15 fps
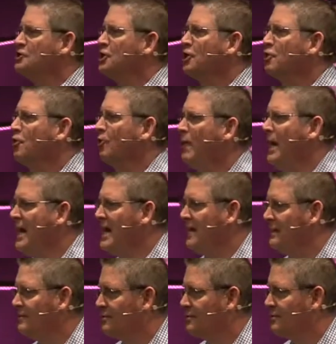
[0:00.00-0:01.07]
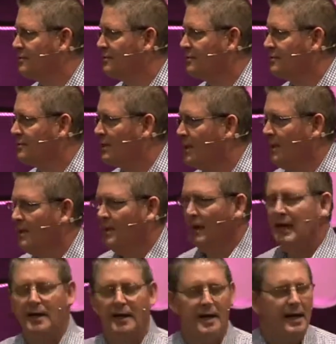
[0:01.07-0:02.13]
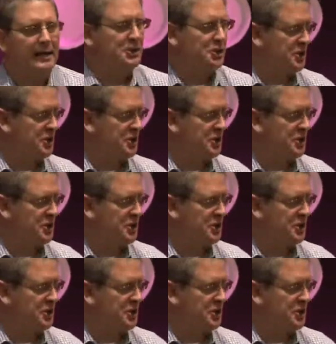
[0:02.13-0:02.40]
is a grace. It,